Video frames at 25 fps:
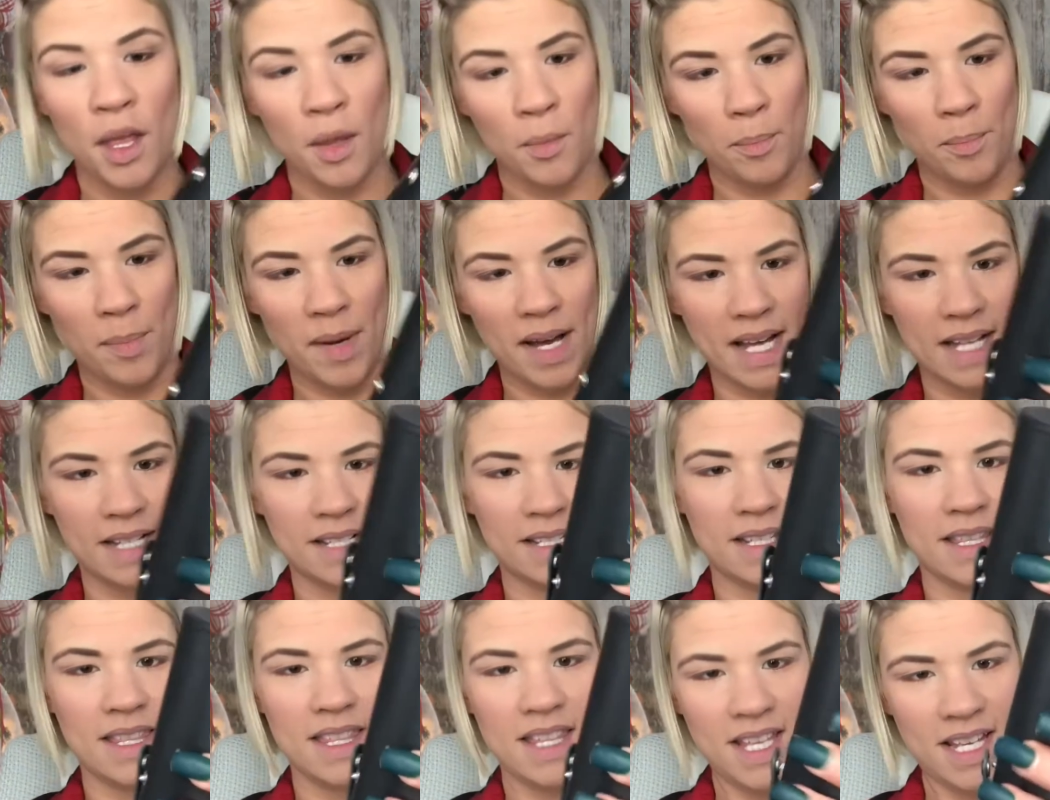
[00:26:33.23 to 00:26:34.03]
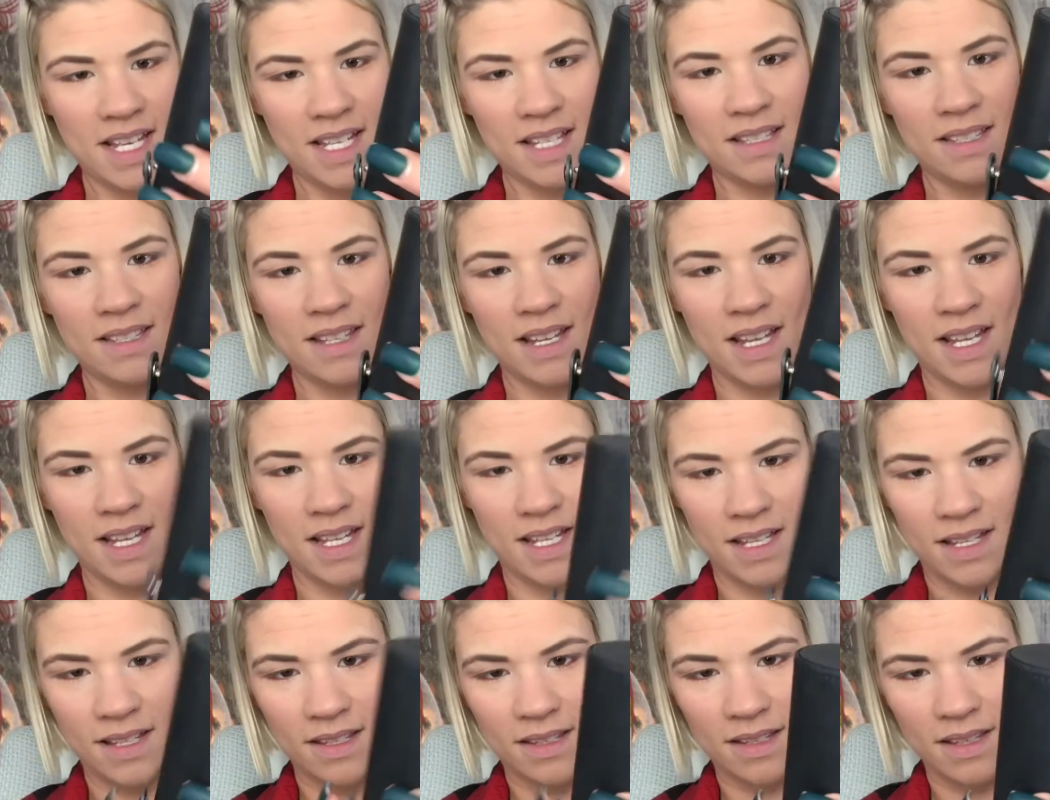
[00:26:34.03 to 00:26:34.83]
But this
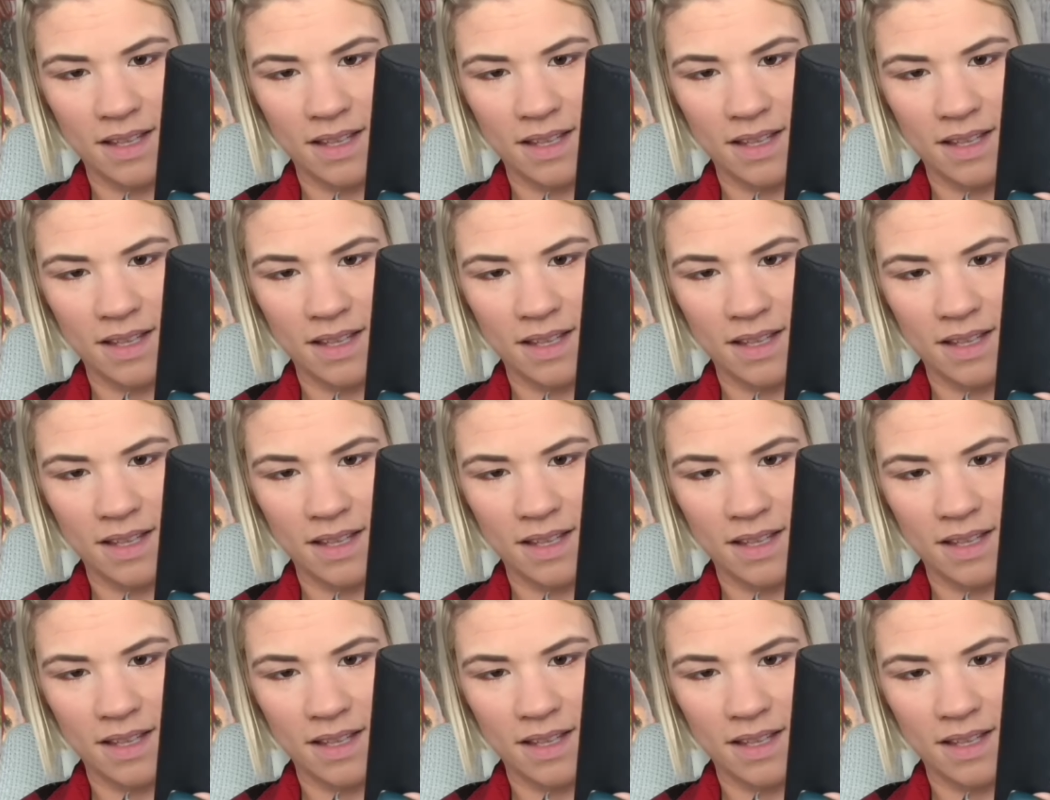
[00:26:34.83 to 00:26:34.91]
is